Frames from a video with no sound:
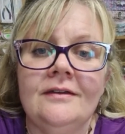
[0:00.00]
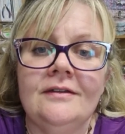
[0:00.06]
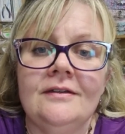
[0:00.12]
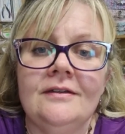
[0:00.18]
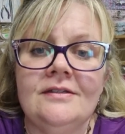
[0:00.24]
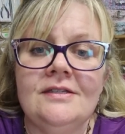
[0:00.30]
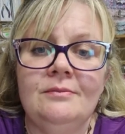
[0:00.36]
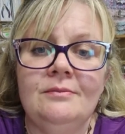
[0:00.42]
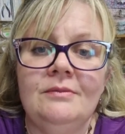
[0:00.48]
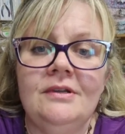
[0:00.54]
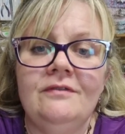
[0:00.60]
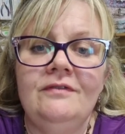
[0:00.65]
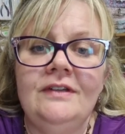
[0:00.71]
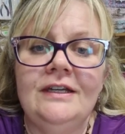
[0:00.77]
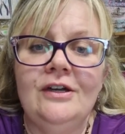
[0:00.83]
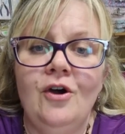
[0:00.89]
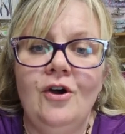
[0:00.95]
some
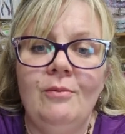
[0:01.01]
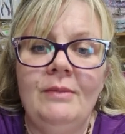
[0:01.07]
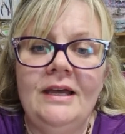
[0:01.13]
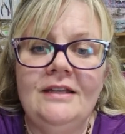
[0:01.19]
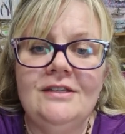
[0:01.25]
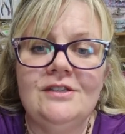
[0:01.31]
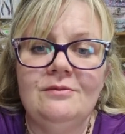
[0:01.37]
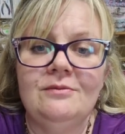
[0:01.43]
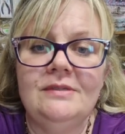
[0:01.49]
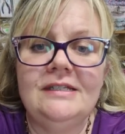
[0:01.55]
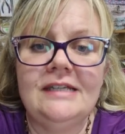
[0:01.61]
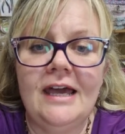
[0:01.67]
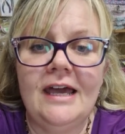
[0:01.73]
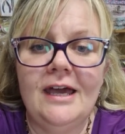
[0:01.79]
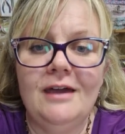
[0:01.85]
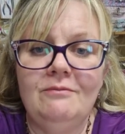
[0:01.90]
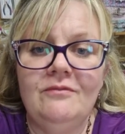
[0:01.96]
lovely comments from
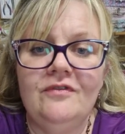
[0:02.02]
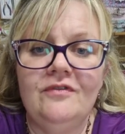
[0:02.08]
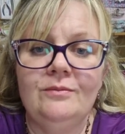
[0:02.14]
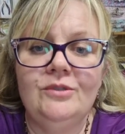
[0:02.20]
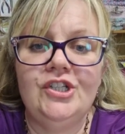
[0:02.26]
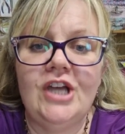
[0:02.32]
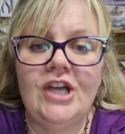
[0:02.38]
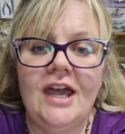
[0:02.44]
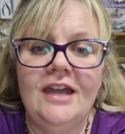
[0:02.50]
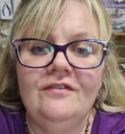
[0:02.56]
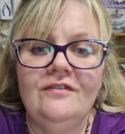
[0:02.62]
Deb, from Jay,